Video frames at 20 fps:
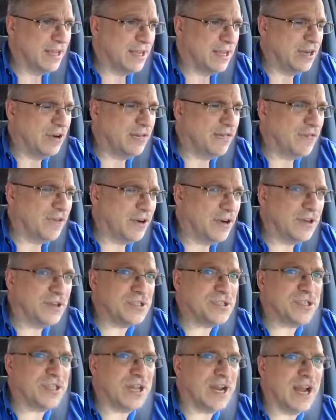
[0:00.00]

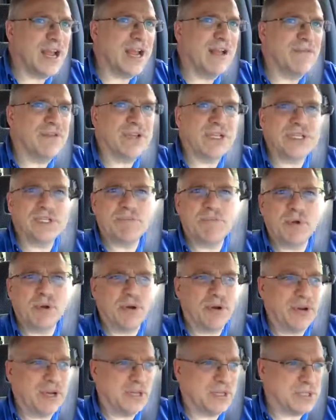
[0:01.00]
interference that I have
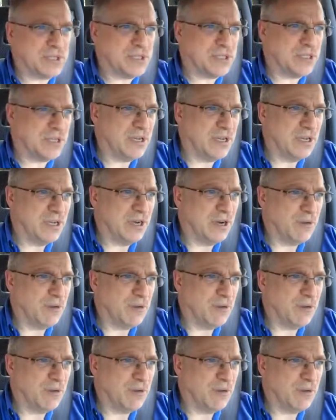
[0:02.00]
experienced